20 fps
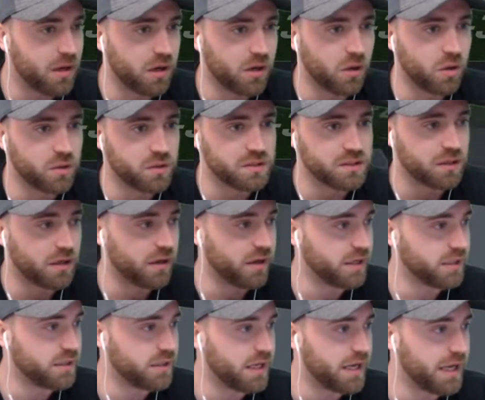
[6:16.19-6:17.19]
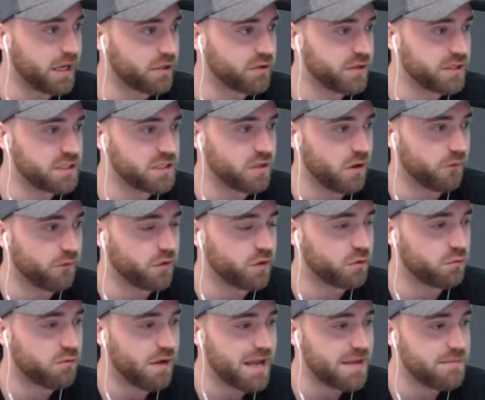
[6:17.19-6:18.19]
alongside Christoph
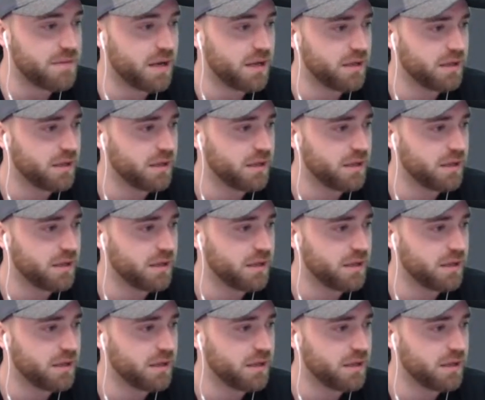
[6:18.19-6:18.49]
Kramer.